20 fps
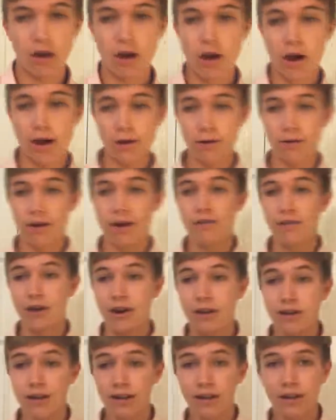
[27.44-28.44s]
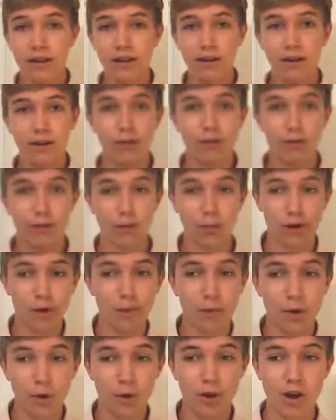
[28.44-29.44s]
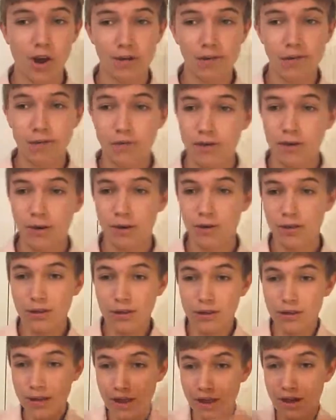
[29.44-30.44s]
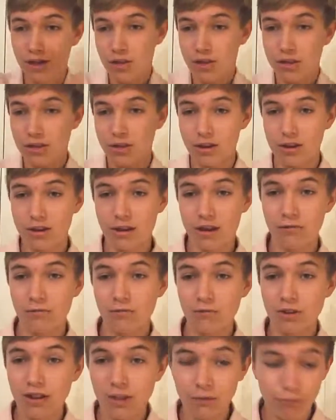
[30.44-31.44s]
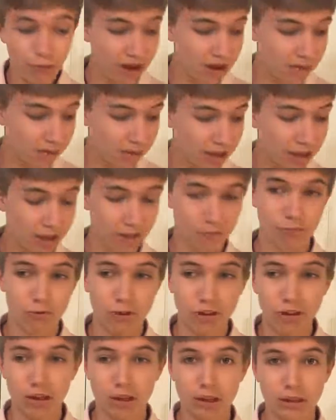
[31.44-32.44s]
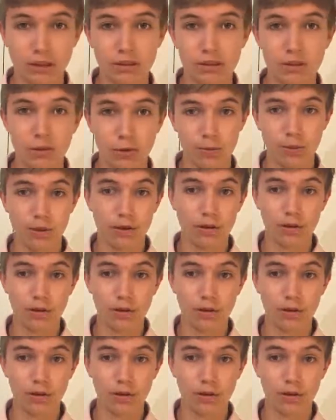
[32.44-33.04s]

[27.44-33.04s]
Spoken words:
I don't have an idea here of what I'm going off of, so this is kind of just going to sound really rambly and really stupid.